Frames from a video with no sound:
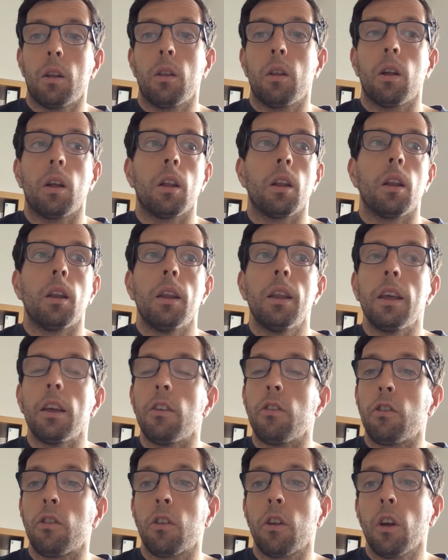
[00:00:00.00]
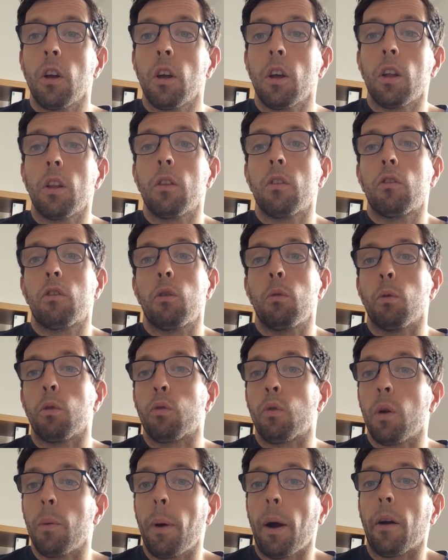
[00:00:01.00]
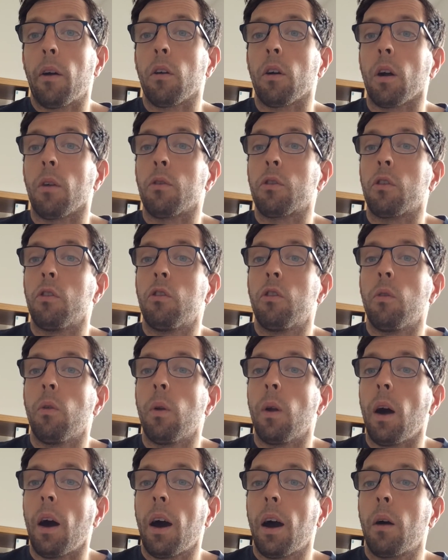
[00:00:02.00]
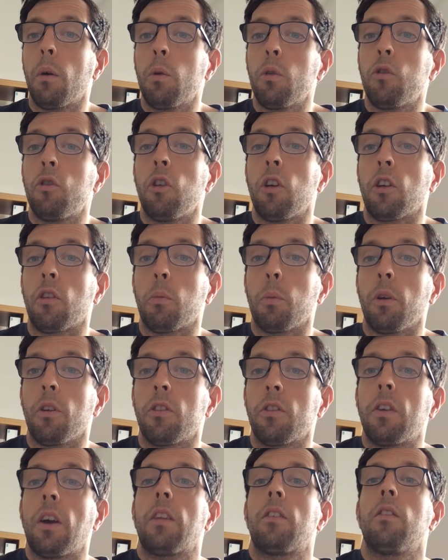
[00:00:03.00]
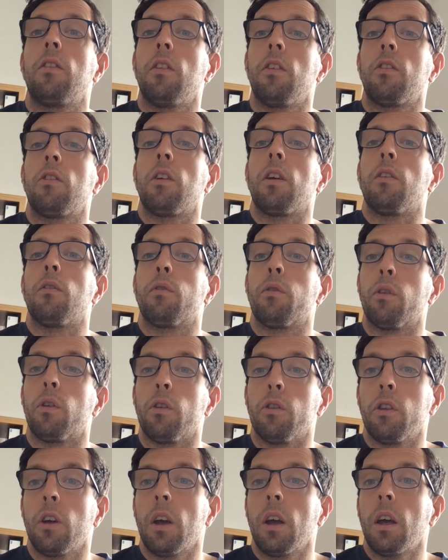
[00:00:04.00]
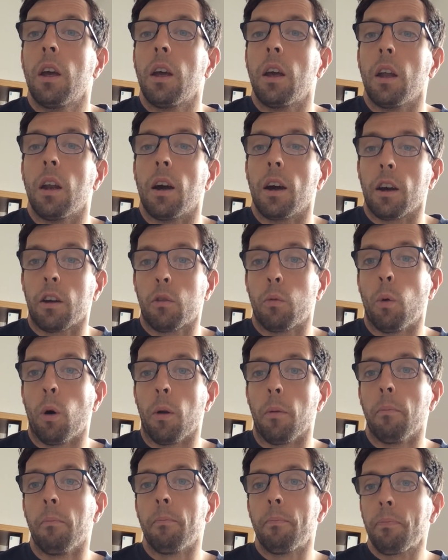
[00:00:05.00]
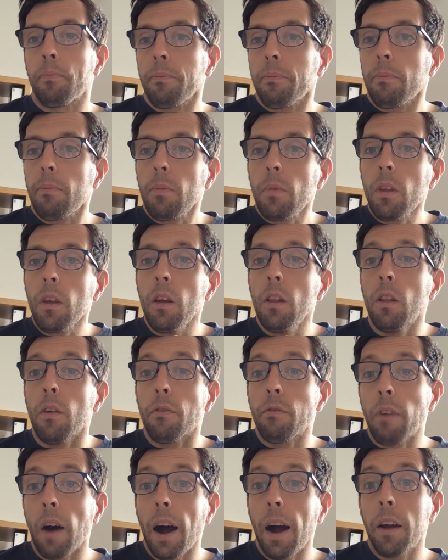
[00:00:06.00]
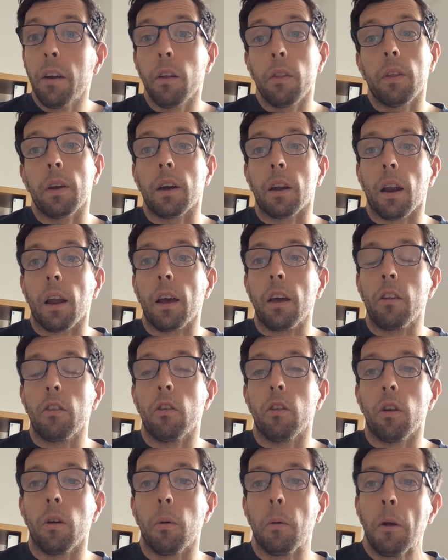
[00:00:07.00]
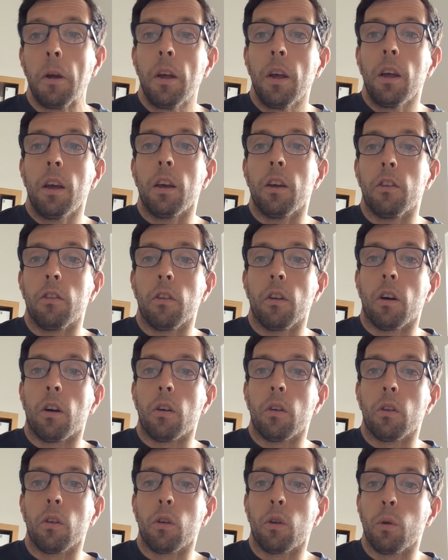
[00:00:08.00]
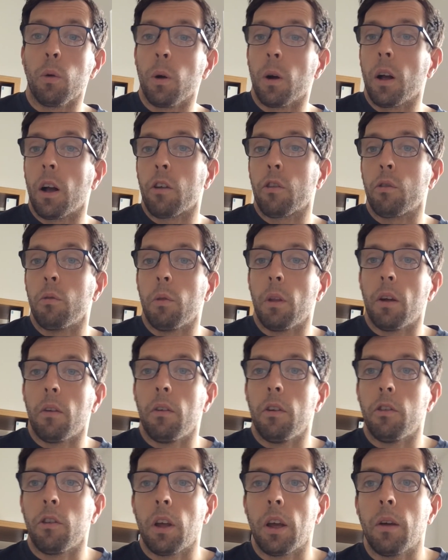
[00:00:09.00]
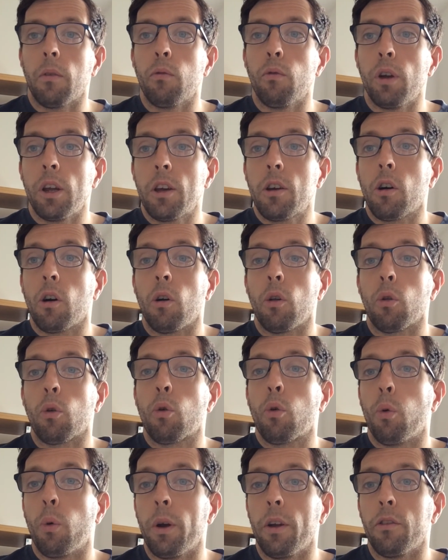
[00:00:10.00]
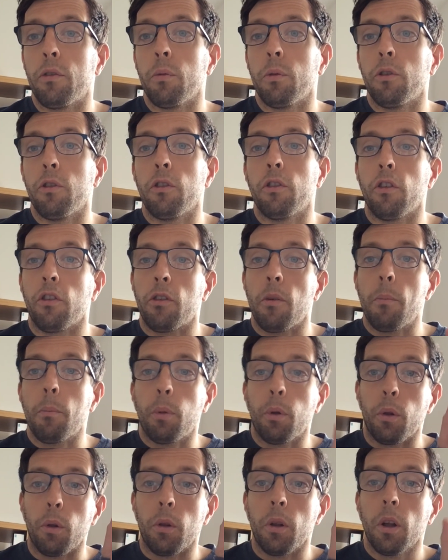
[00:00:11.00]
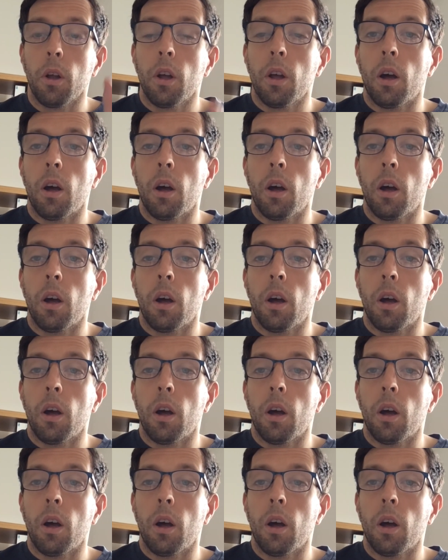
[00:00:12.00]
At least 2 or 3 paragraphs considering how Shakespeare setting the scene for us in Act 1. And the final thing I'd like you to do is, on Google Classroom there is a recall quiz, which is the simple